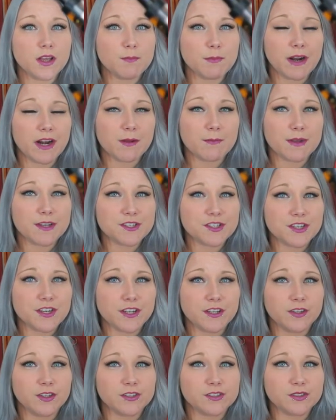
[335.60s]
Might I mention
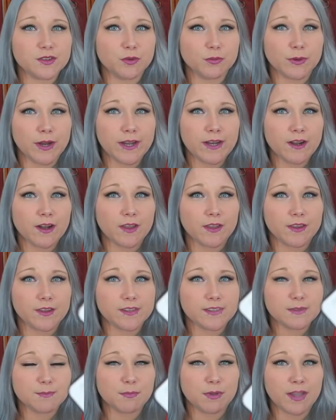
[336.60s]
it looks great on
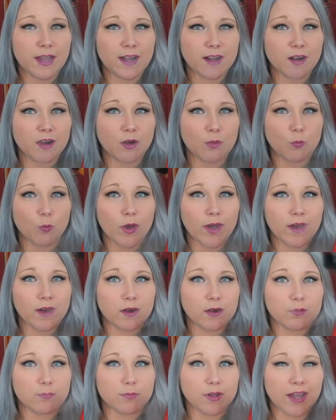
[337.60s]
this, black on white
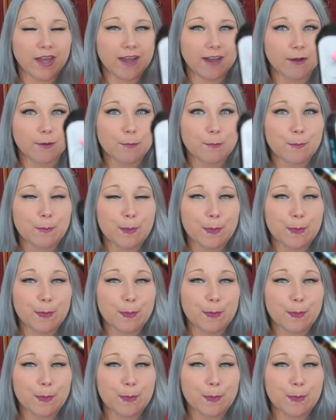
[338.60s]
on black.